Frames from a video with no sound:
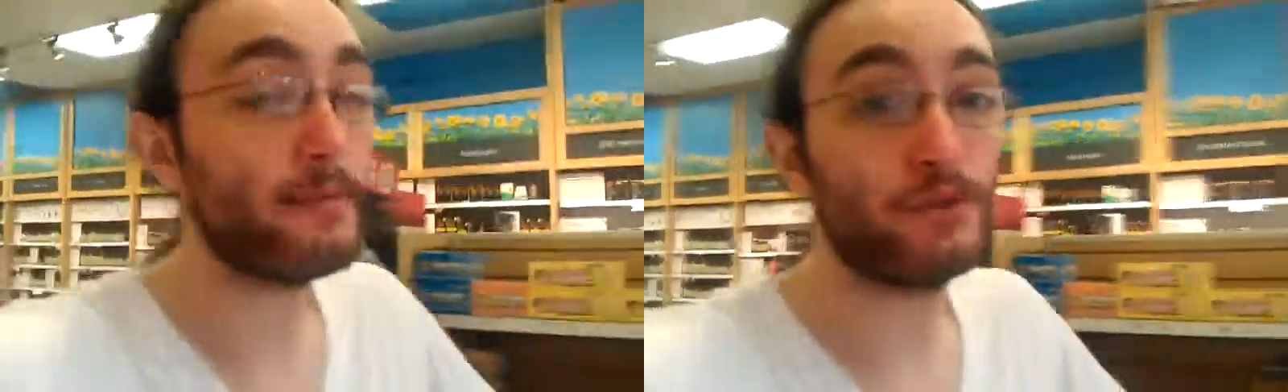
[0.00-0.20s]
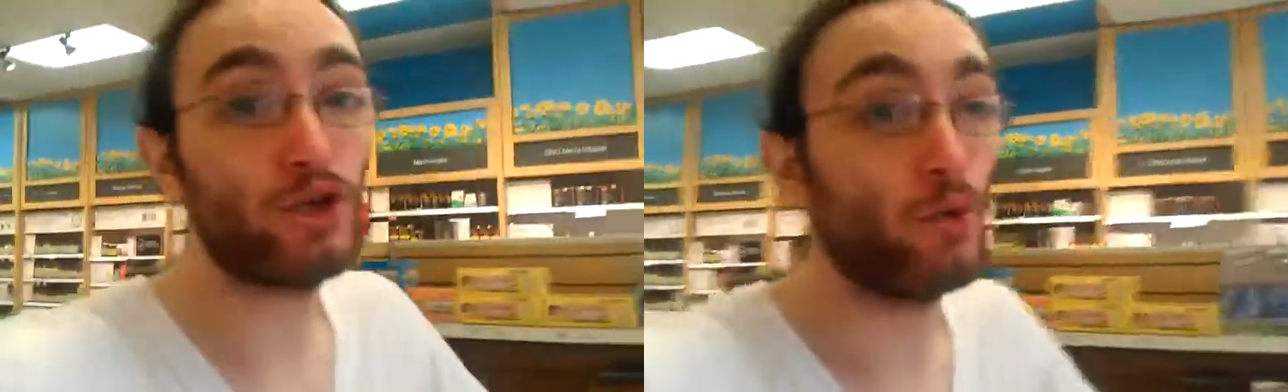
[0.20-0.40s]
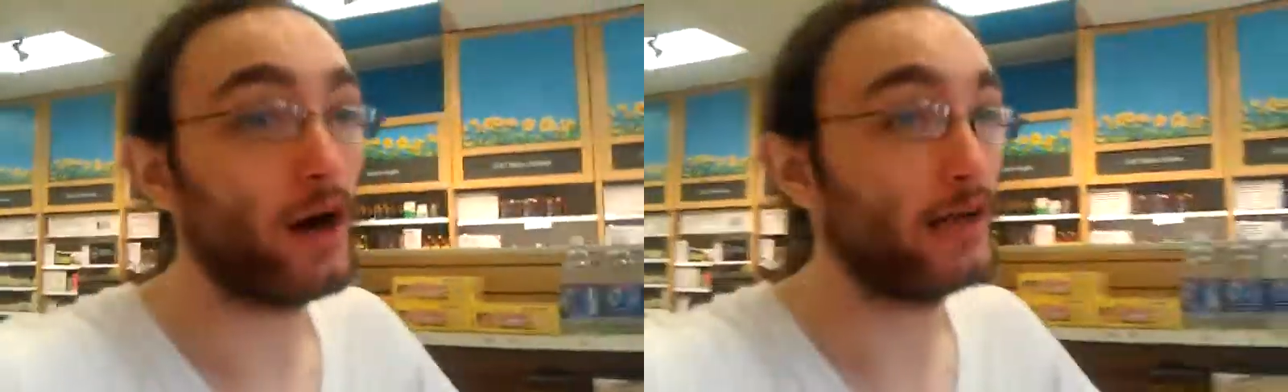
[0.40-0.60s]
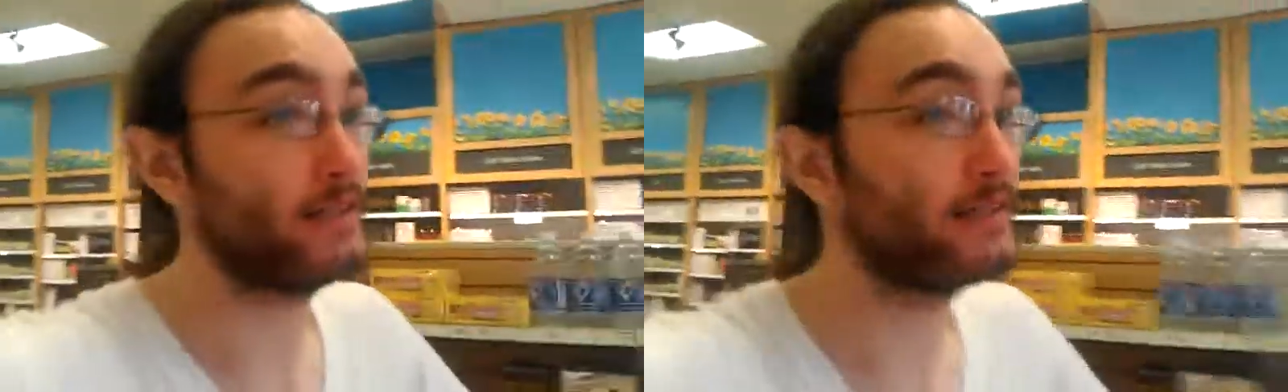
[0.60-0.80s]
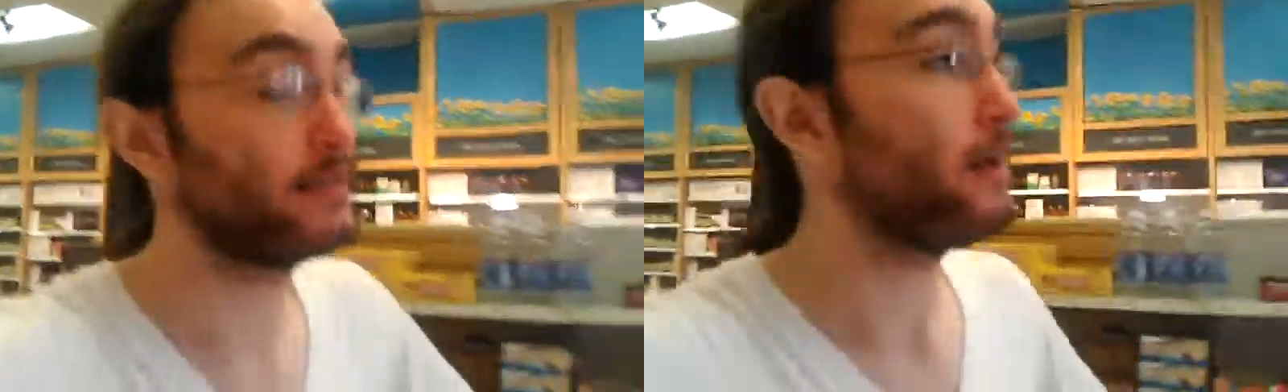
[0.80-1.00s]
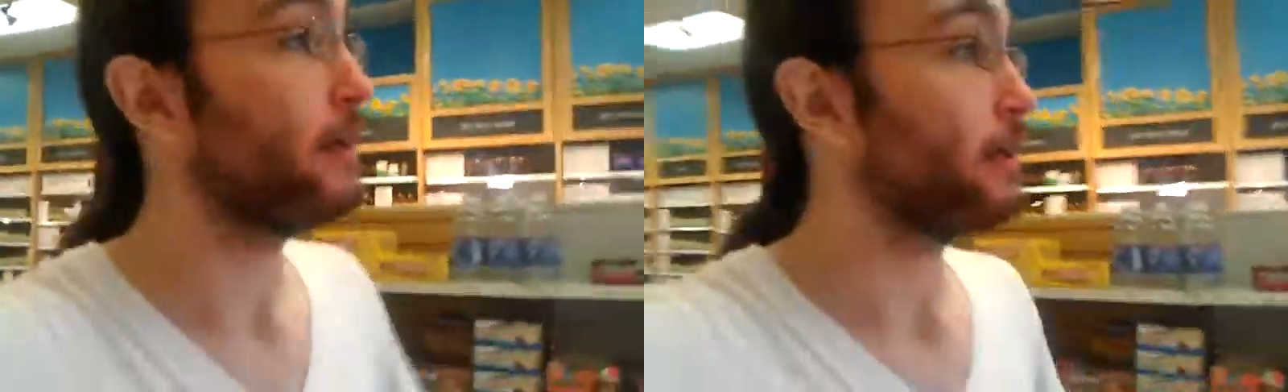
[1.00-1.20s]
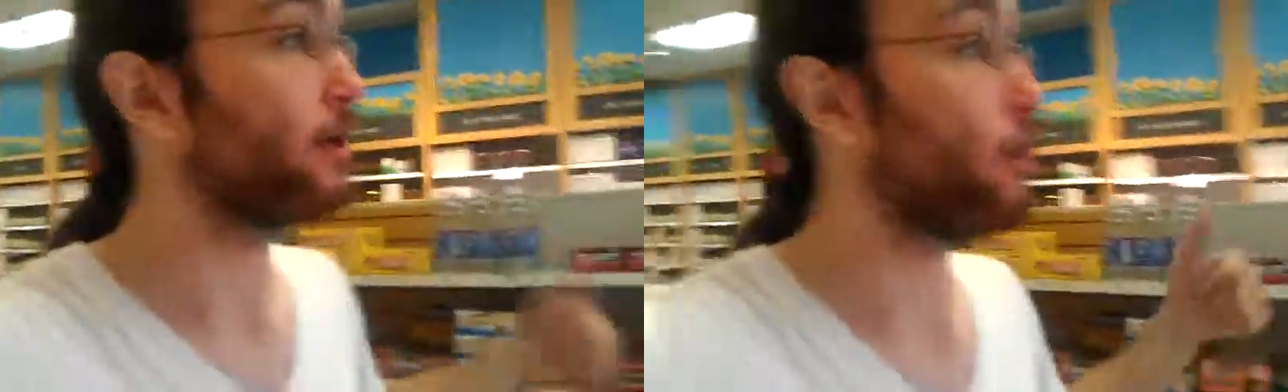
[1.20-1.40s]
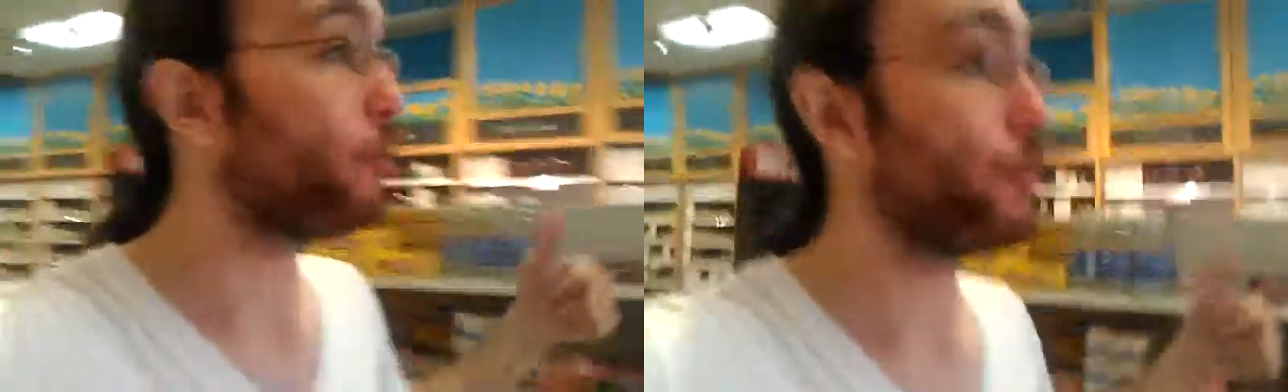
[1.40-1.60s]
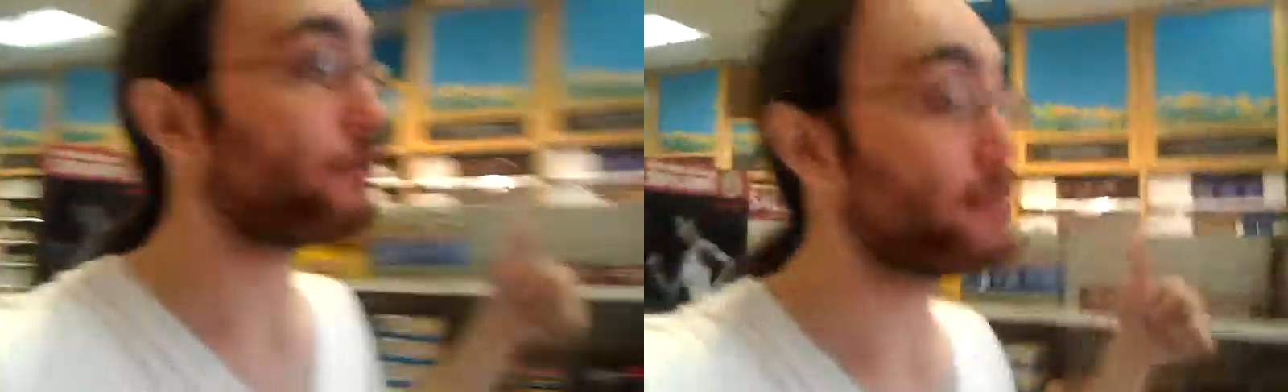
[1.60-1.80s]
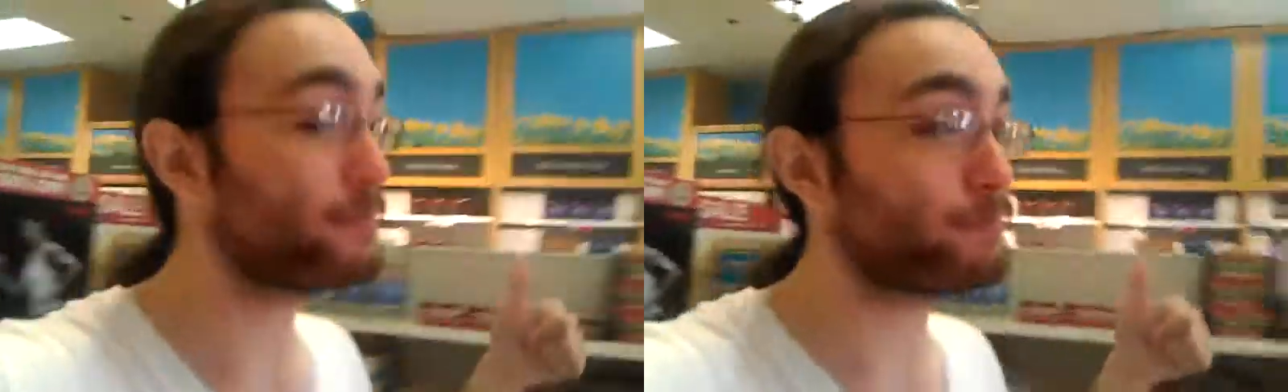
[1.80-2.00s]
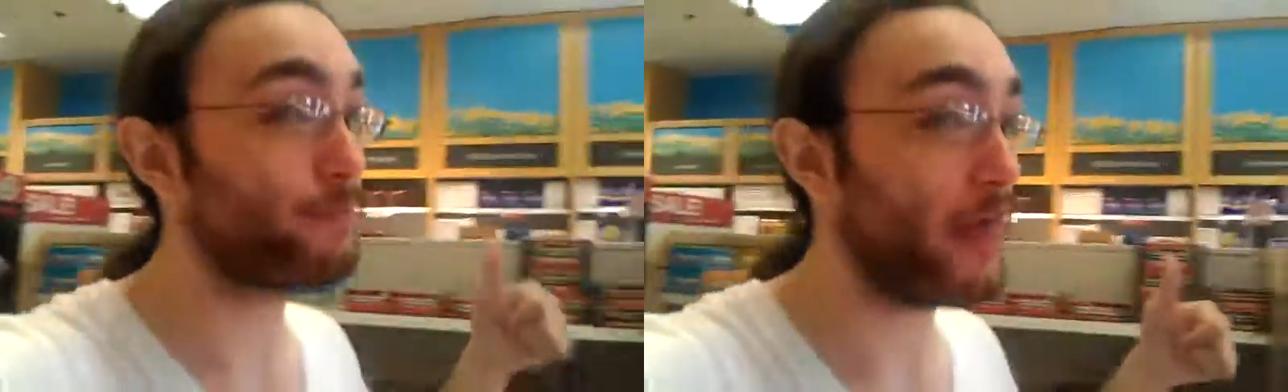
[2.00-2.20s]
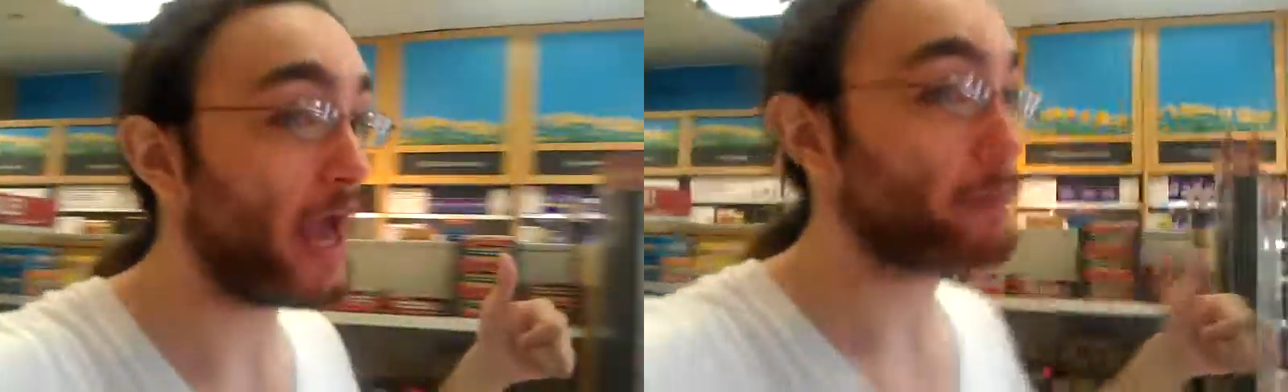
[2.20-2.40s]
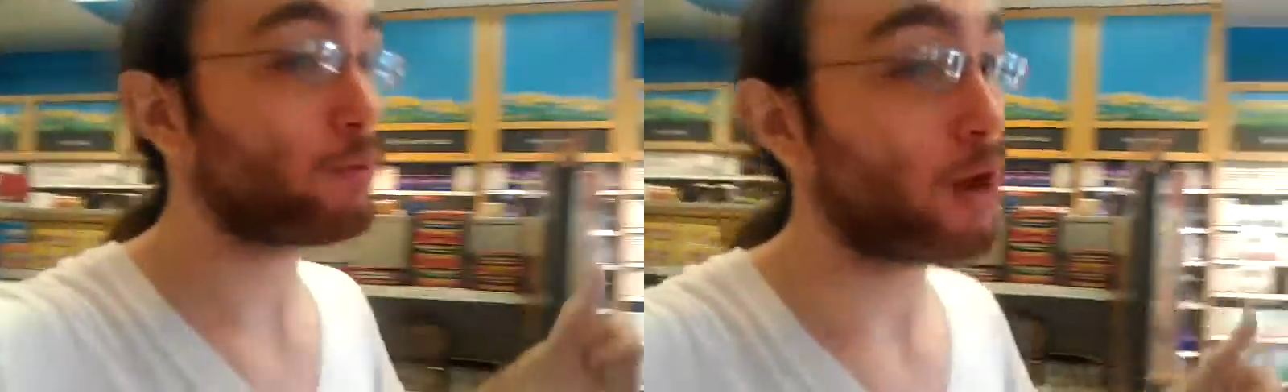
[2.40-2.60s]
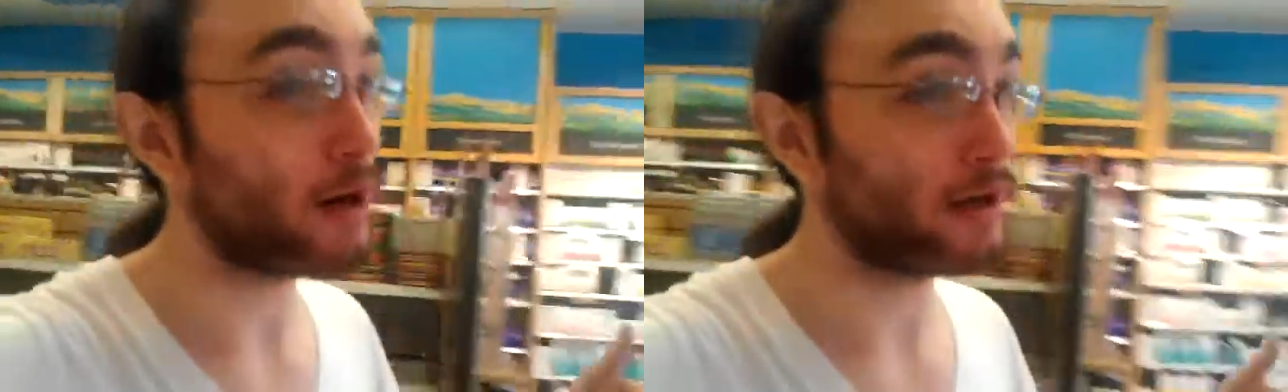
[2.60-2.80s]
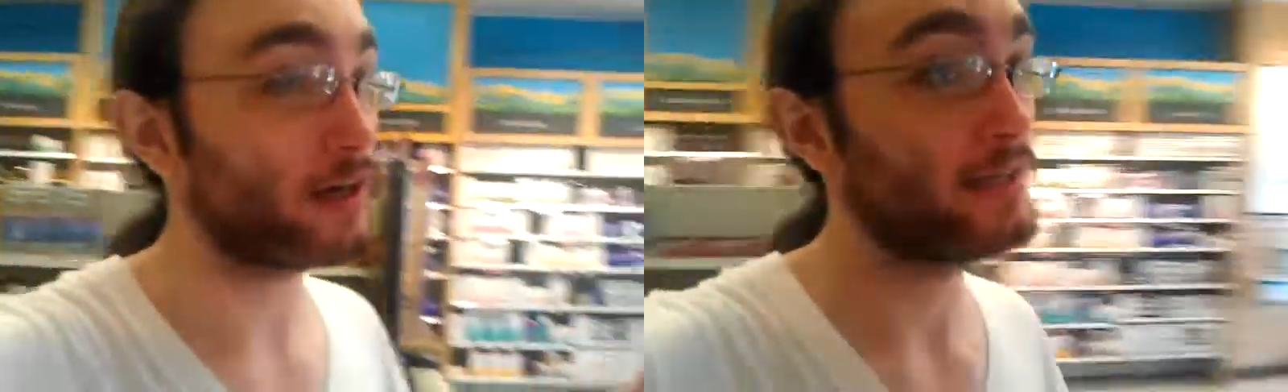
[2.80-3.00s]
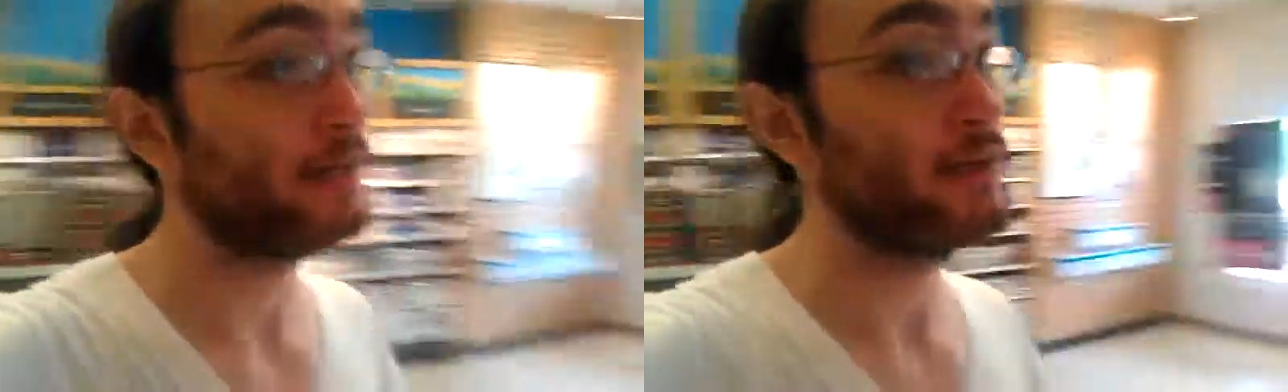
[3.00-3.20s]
them to us? There is that product,